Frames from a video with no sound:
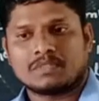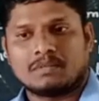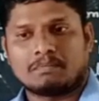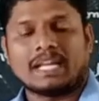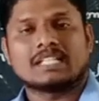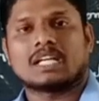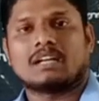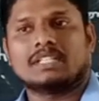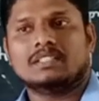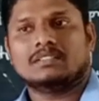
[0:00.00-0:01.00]
plants
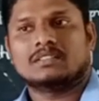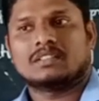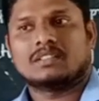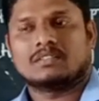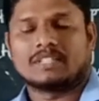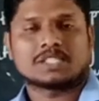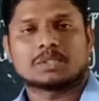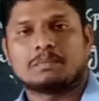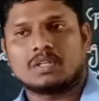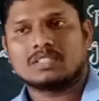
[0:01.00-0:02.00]
having various
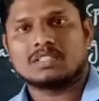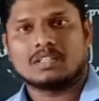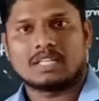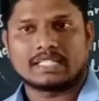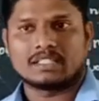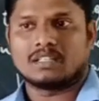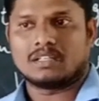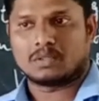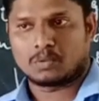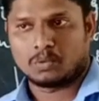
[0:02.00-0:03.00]
parts like
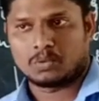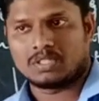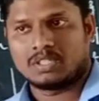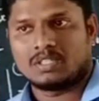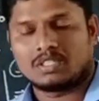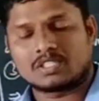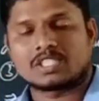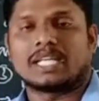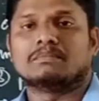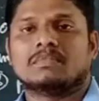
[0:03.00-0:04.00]
a root, a
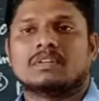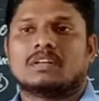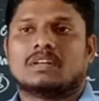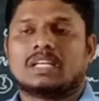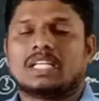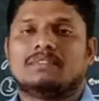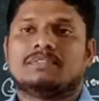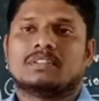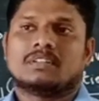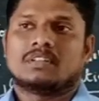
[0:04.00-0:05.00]
stem, a leaf,
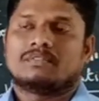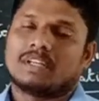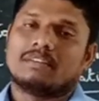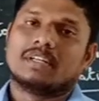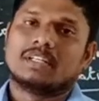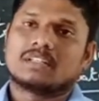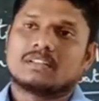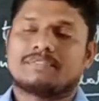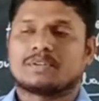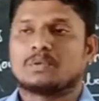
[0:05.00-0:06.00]

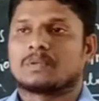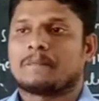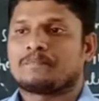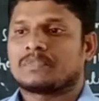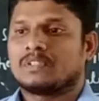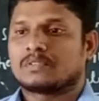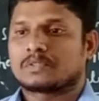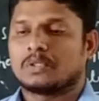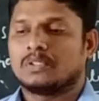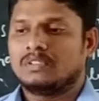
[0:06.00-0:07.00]
flower, fruit.
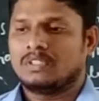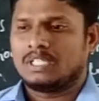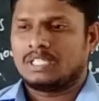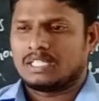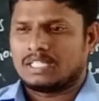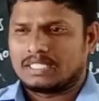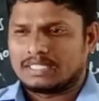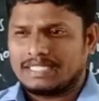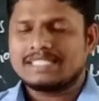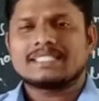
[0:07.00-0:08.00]
So
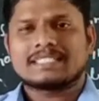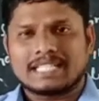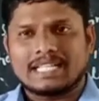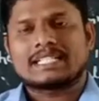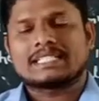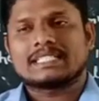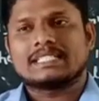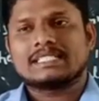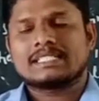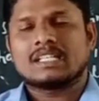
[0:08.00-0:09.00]
these
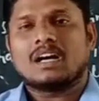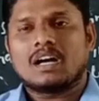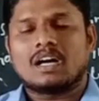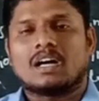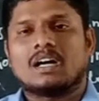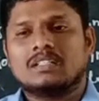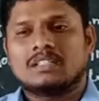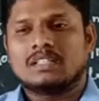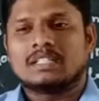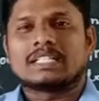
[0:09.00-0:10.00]
characters
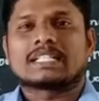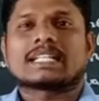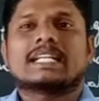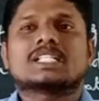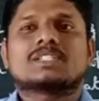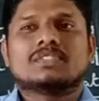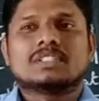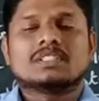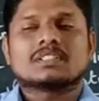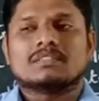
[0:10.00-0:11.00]
are
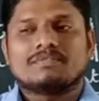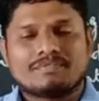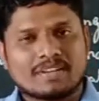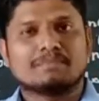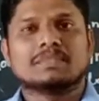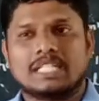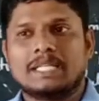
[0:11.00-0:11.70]
transferred from the